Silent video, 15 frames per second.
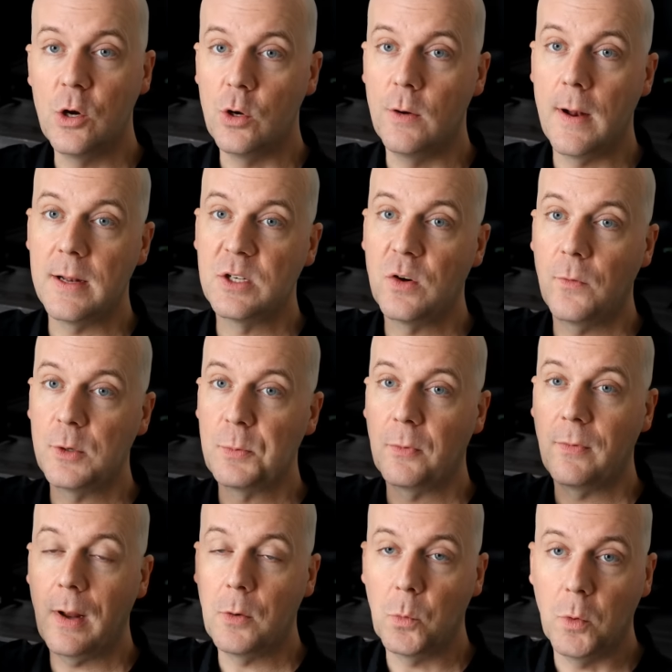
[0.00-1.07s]
your internet service
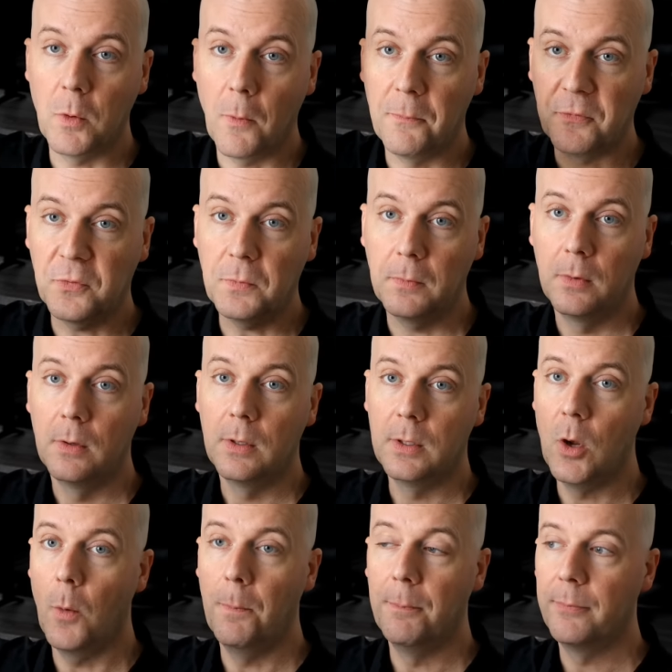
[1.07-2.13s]
provider will go,
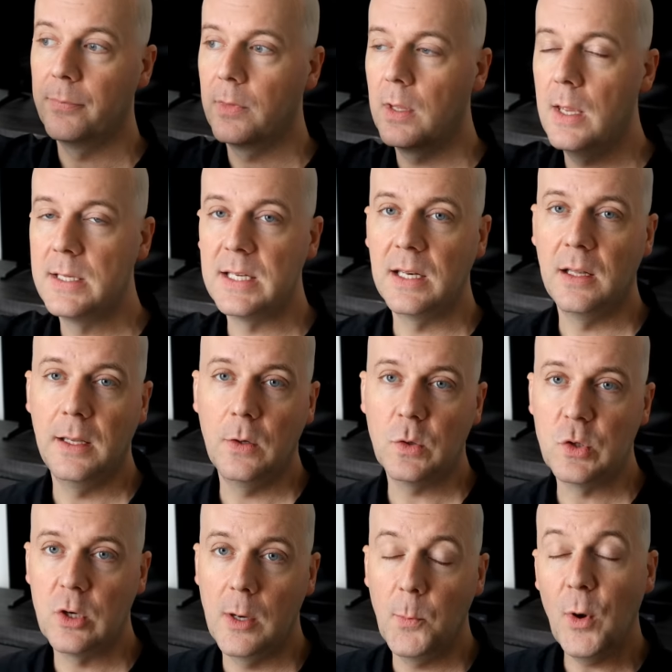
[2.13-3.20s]
nope, it's an
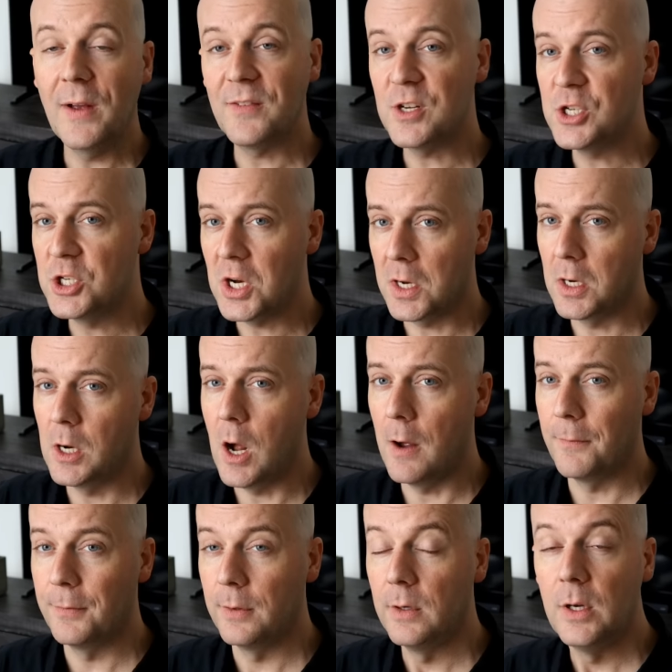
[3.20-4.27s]
illegal stream, we have to shut it
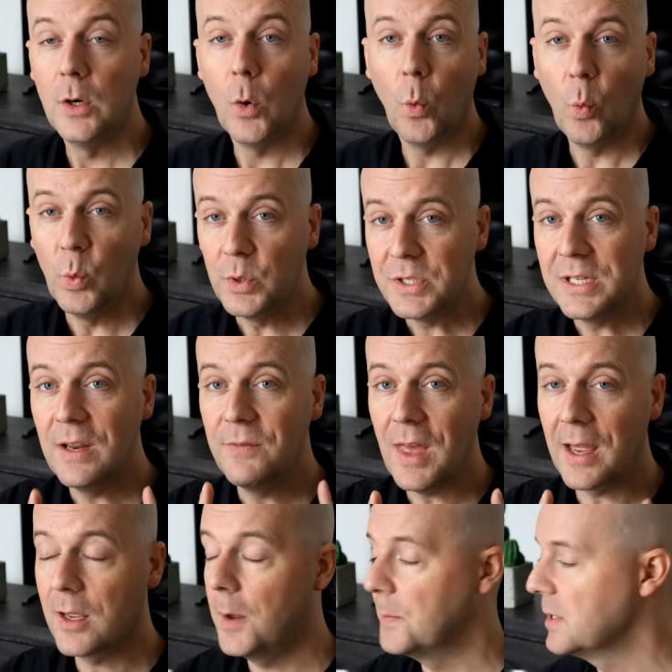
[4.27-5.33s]
off. We'll see if
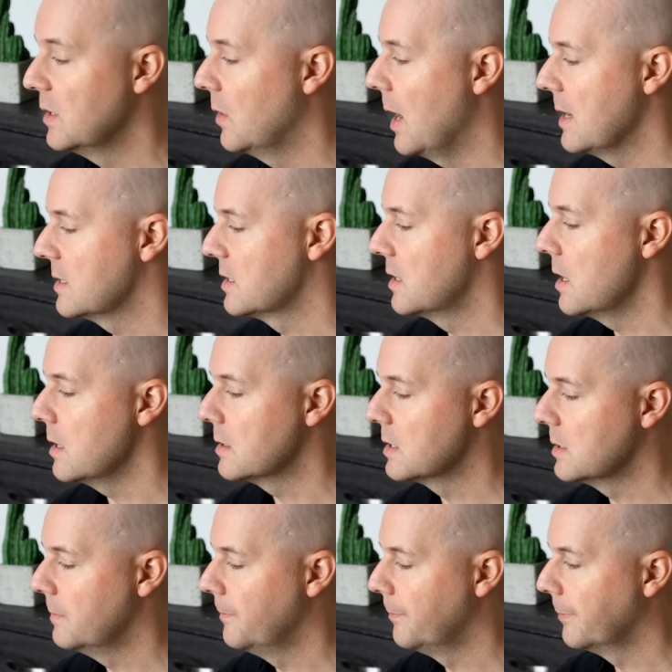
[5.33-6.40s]
that comes in the United
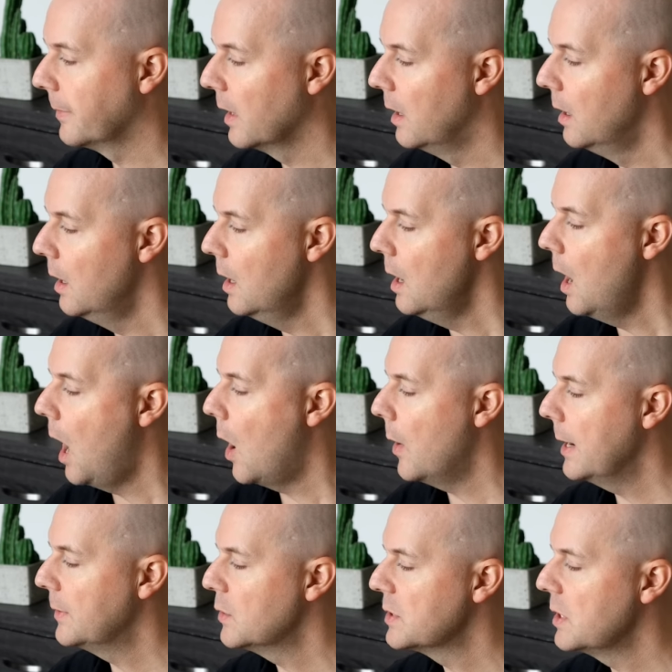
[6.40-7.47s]
States.
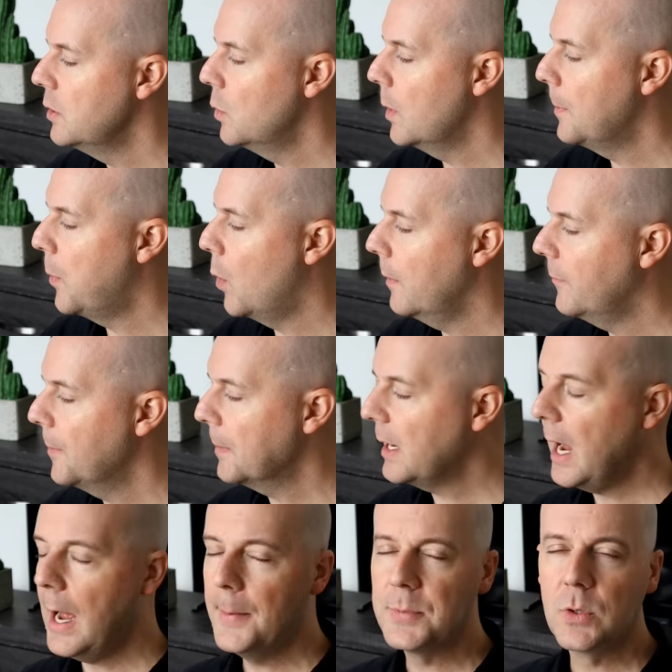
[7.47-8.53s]
All right, there's a new report from
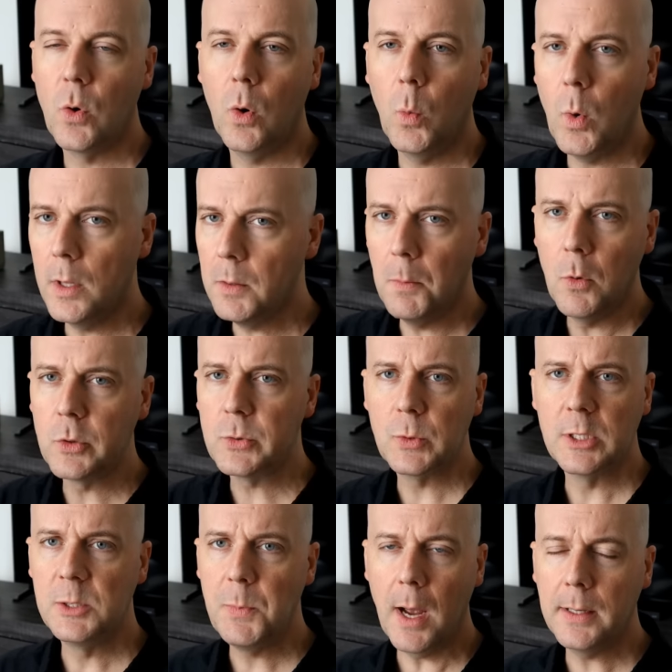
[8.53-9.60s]
ComScore, one of the most
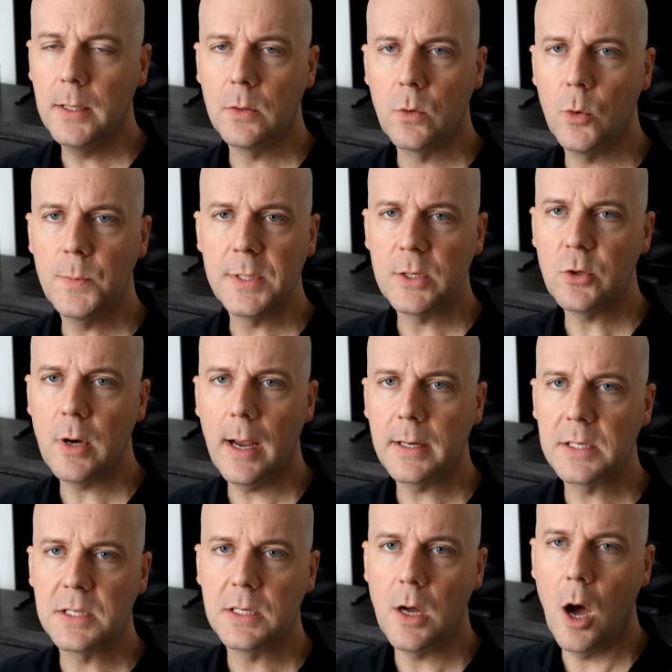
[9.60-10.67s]
respected groups that
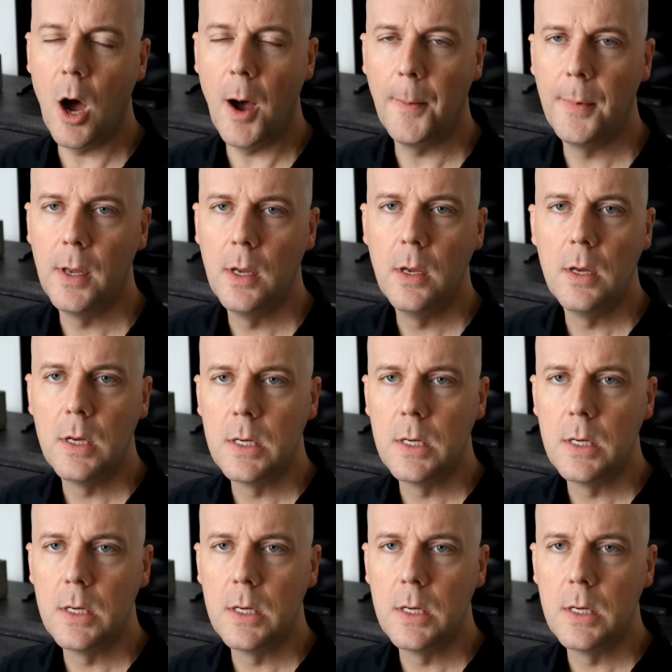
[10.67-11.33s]
tracks um,